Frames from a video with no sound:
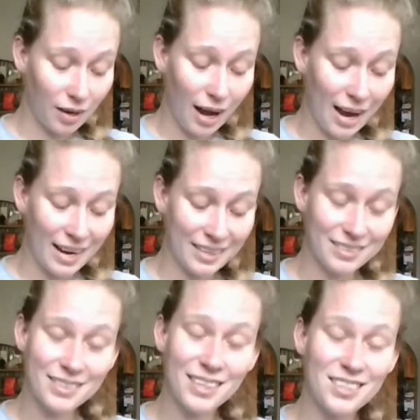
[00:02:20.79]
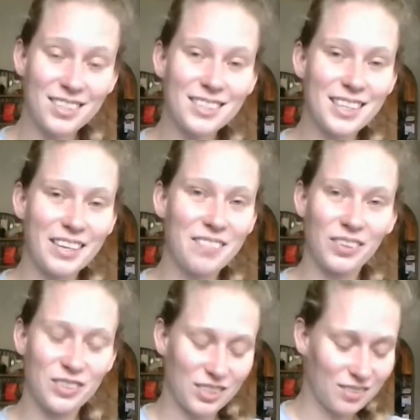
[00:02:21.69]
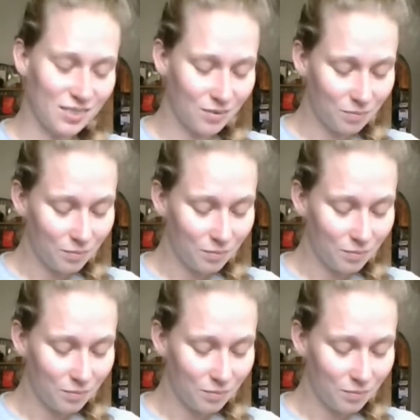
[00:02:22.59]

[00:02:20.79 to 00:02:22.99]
eyes just like Filch's.